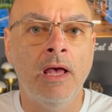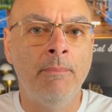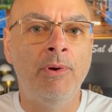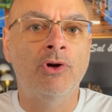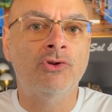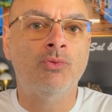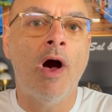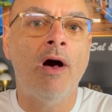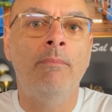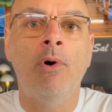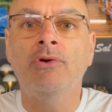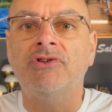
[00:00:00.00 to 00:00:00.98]
Because while
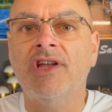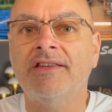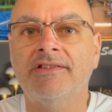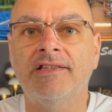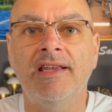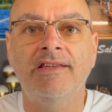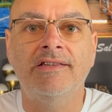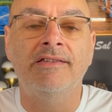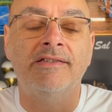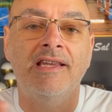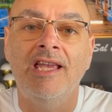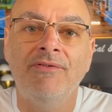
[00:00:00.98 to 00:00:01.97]
most
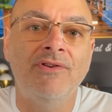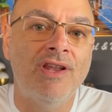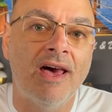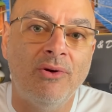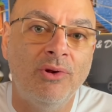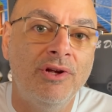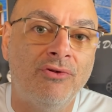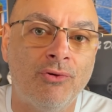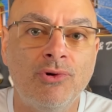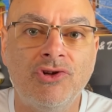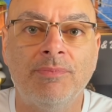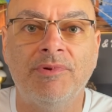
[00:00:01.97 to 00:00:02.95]
destinations, even not only
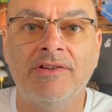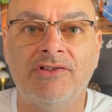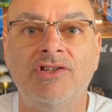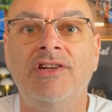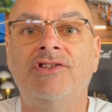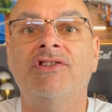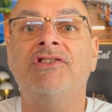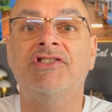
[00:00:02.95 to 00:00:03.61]
cruise ship destinations,